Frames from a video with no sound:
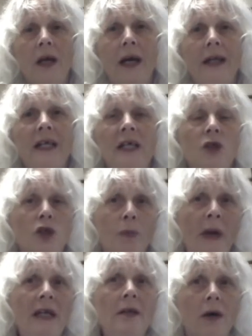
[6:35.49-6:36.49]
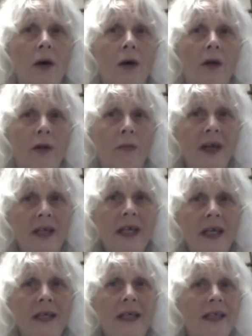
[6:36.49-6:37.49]
And then you spend all the money,
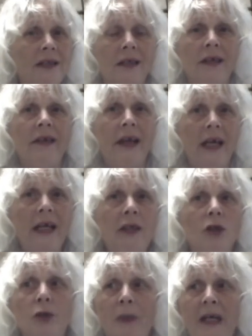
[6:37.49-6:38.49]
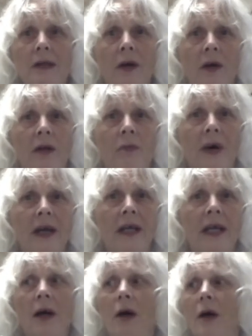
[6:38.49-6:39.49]
and here's the thing, you spend all the
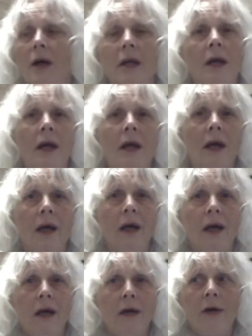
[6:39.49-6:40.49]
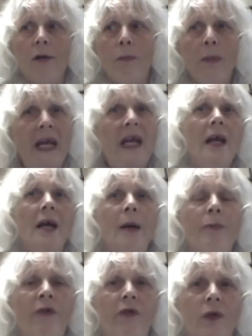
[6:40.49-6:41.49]
money on making
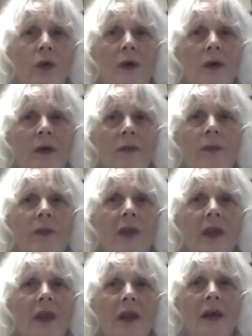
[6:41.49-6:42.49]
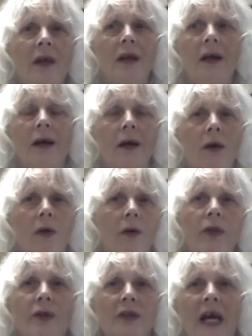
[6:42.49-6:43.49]
up for all
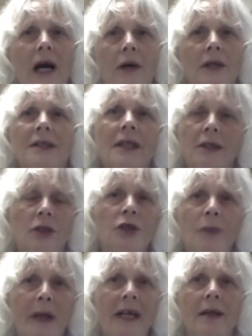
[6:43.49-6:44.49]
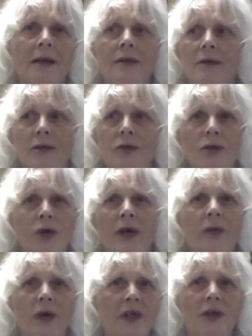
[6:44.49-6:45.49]
those hours that you spend
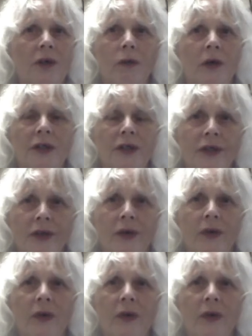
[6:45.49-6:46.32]
doing what you don't want to do.